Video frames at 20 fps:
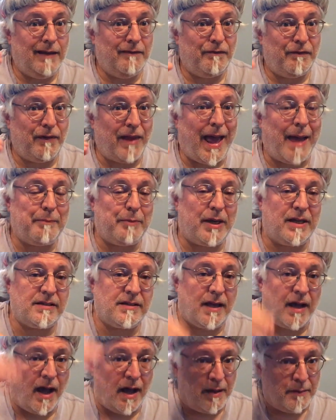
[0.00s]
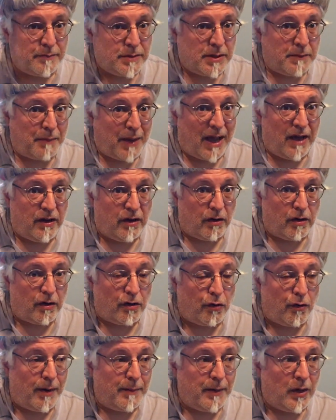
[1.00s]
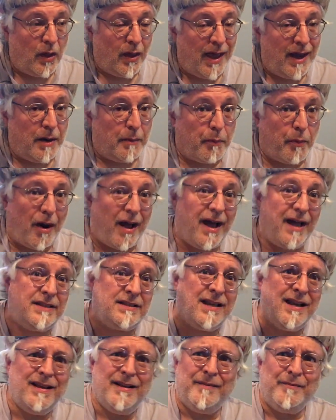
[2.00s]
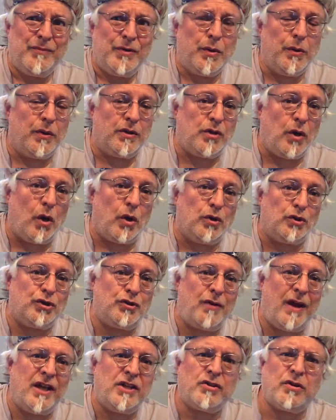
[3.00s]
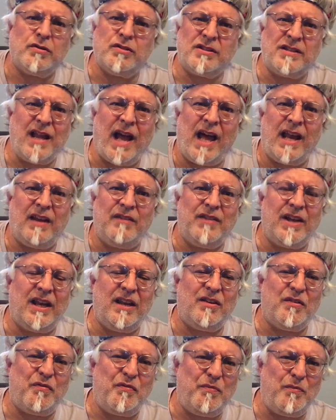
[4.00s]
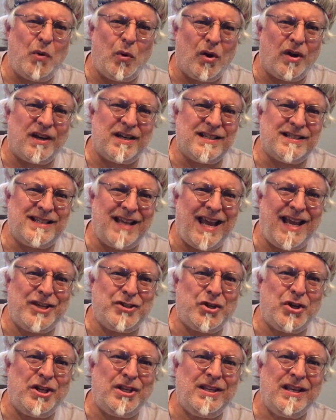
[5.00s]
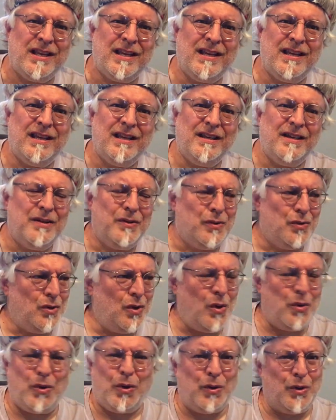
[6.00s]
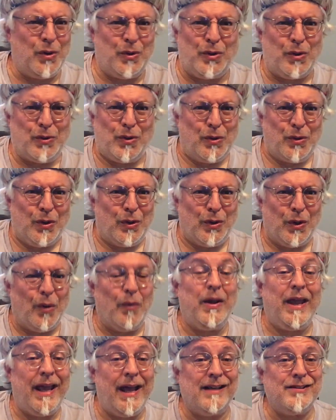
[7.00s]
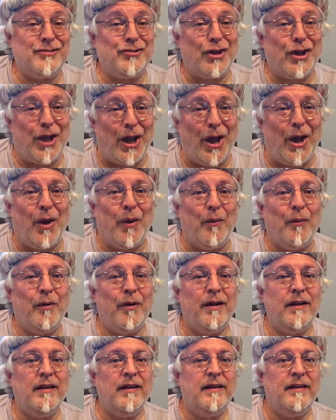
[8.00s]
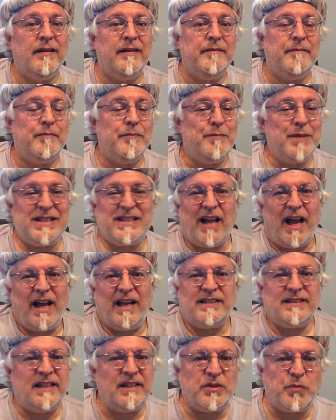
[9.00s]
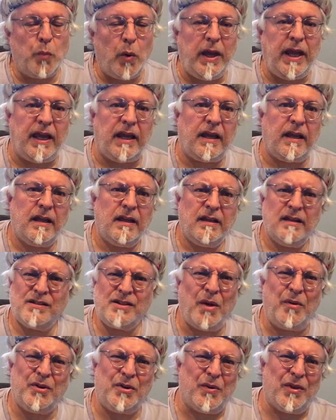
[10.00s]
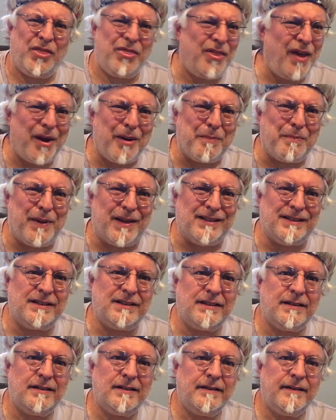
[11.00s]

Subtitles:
flapping his gums about your criminal enterprise to a total stranger who's not even in the organization. No, no, no, no, no, no, no. He has to go. Besides, he's weak. He's going to a therapist.